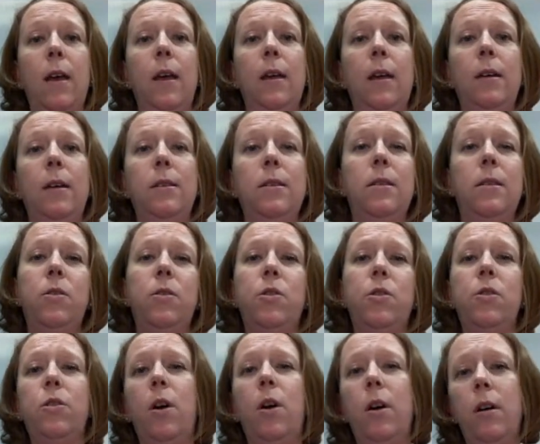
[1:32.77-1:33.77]
It's
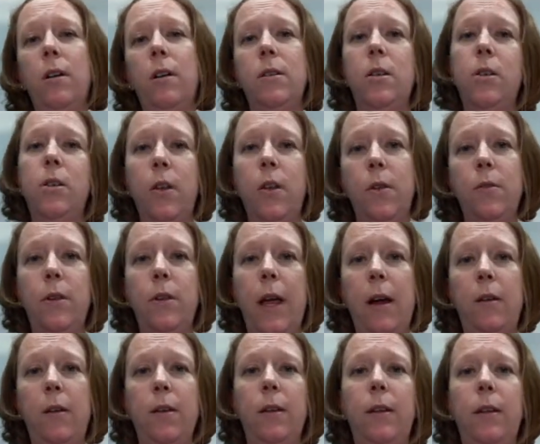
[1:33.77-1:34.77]
started to slow
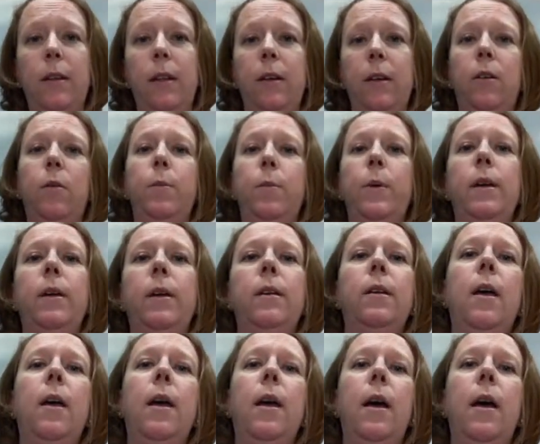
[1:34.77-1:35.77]
down a little
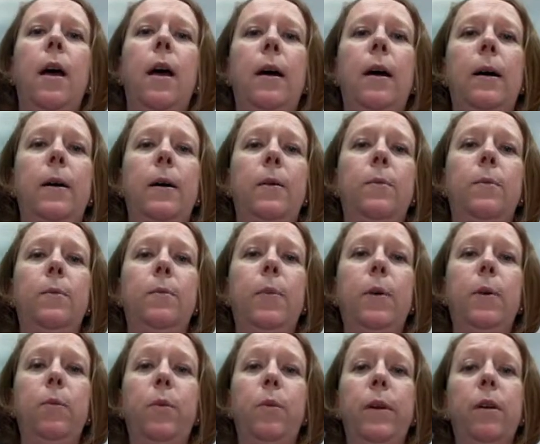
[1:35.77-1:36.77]
bit,
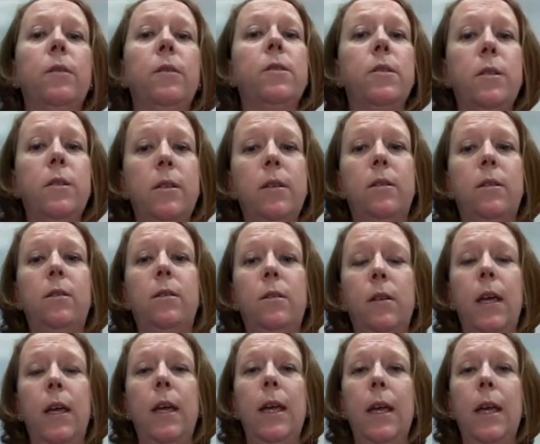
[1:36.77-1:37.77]
but we are
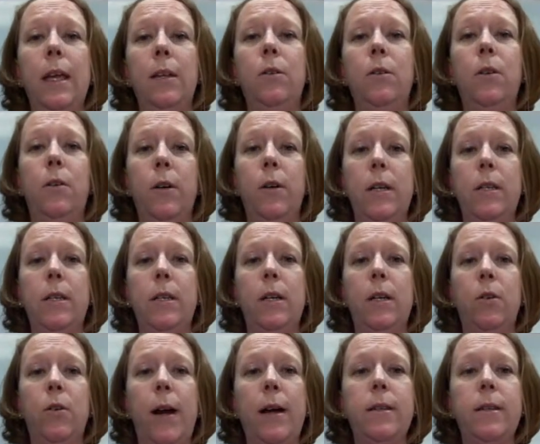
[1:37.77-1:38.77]
still
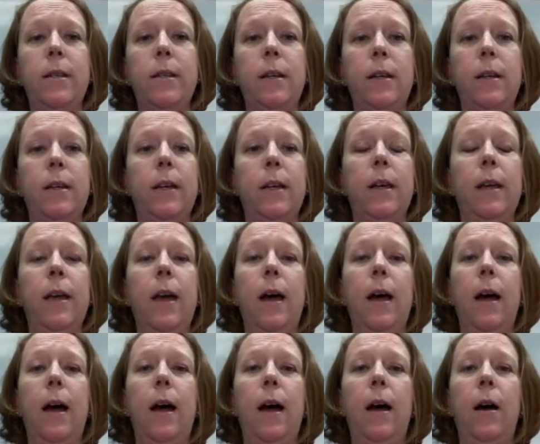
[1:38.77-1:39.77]
increasing drastically.
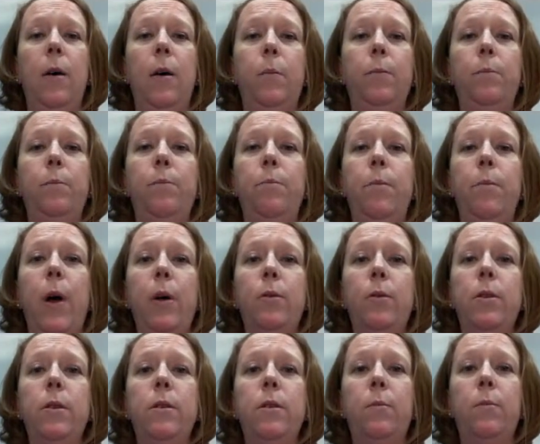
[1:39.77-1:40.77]

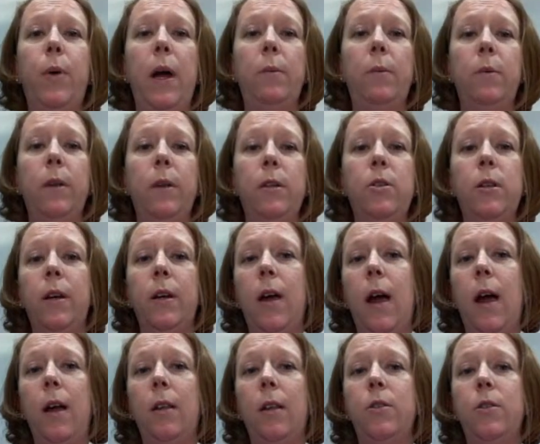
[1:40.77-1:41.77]
Most population
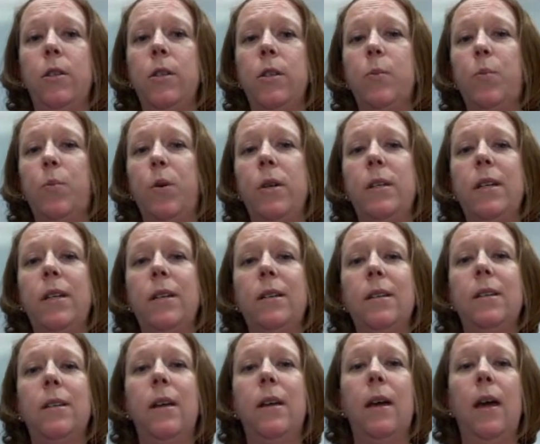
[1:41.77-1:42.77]
ecologists
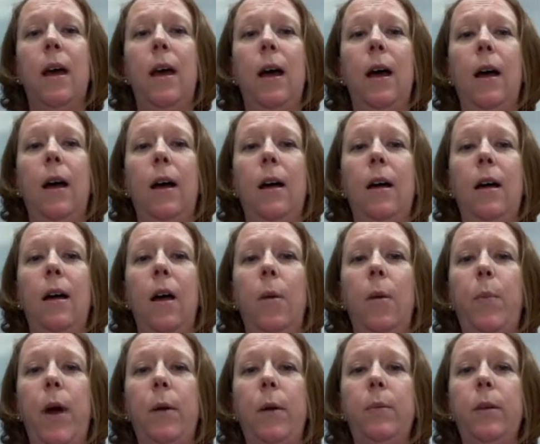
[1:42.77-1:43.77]
predict
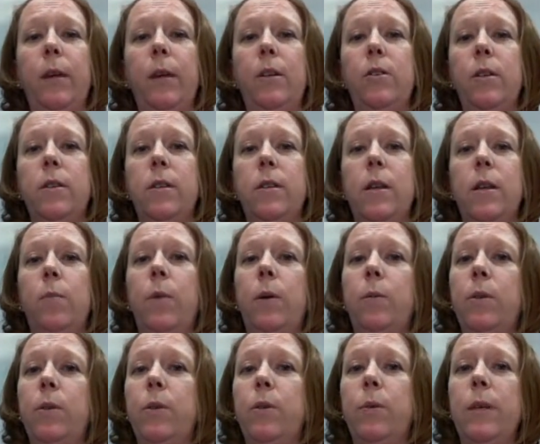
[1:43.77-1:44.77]
a population
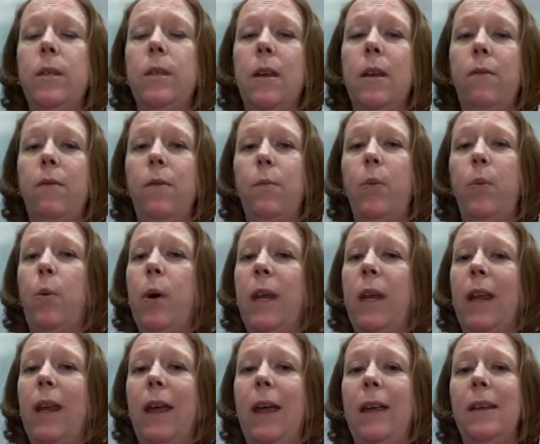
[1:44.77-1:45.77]
somewhere between
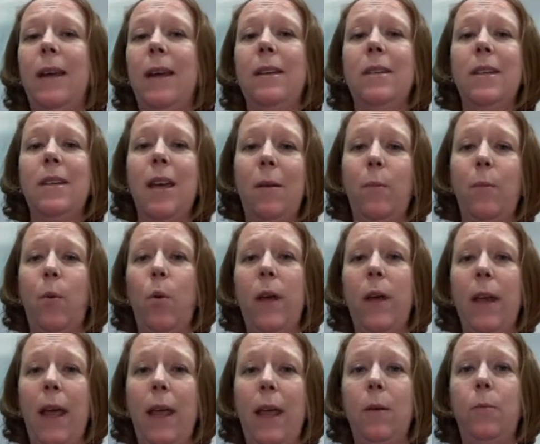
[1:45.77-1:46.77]
7.8 and
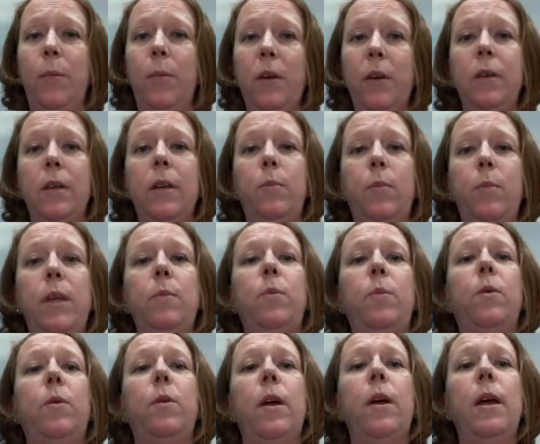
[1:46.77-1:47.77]
10.8 billion
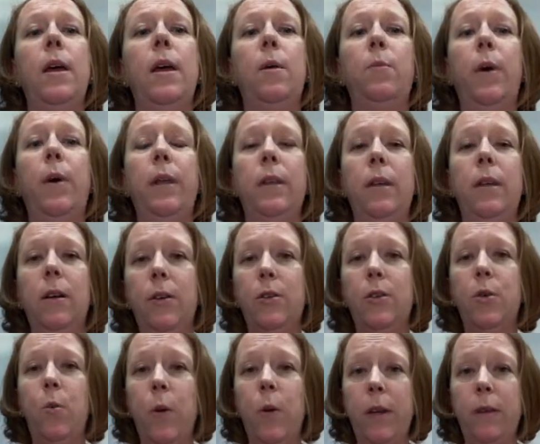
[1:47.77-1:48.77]
people by the year
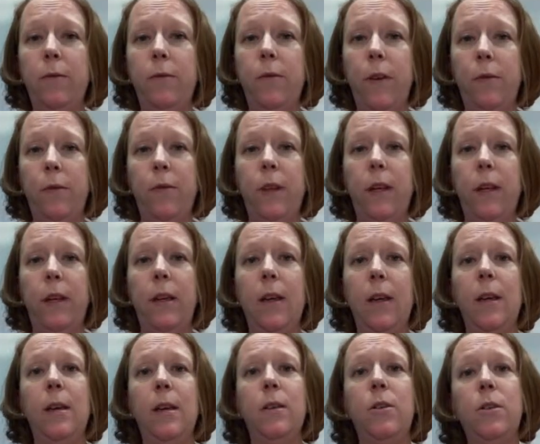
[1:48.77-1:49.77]
2050.
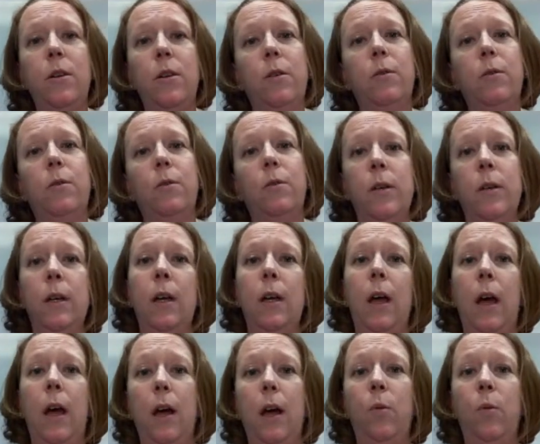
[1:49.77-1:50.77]
So
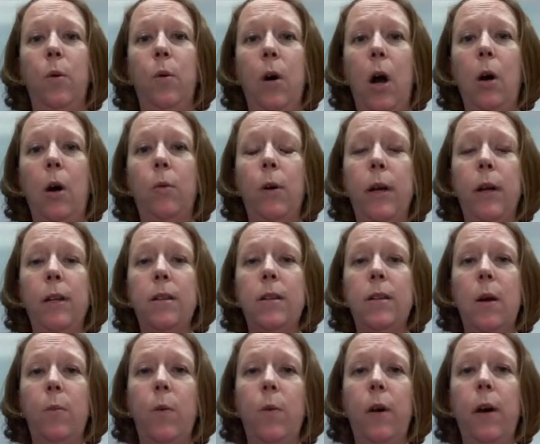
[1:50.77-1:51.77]
we're already
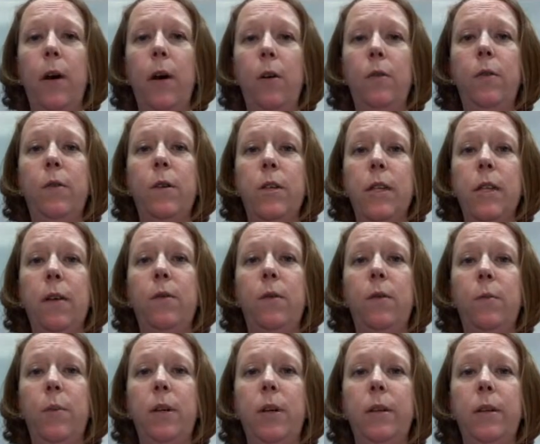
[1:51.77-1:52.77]
somewhere over
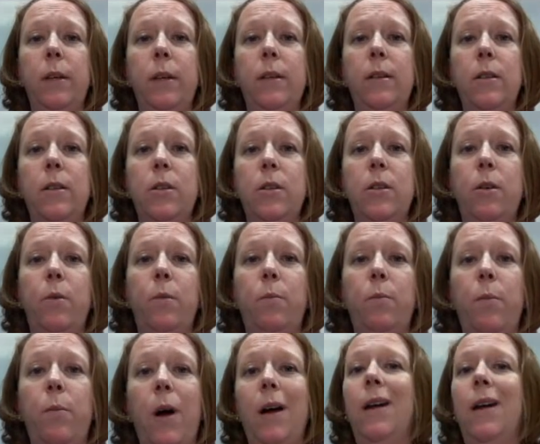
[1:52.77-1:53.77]
7 billion, so
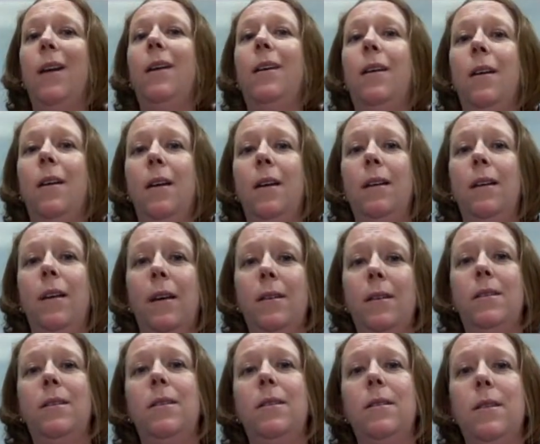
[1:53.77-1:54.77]
my
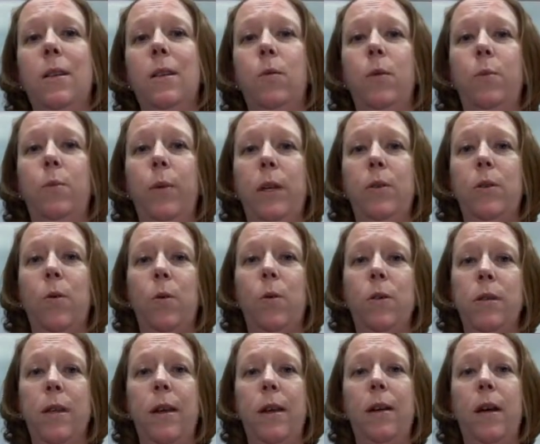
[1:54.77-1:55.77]
guess is it would be
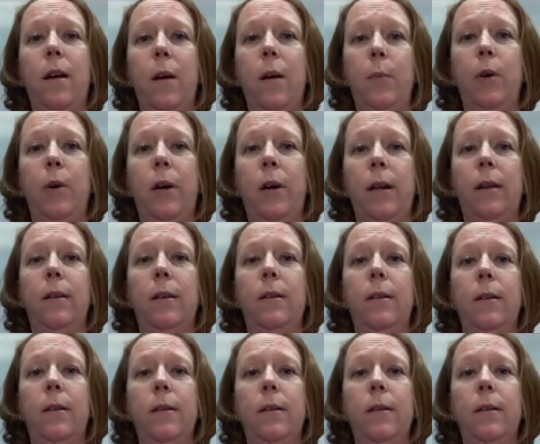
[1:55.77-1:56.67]
towards that upper end.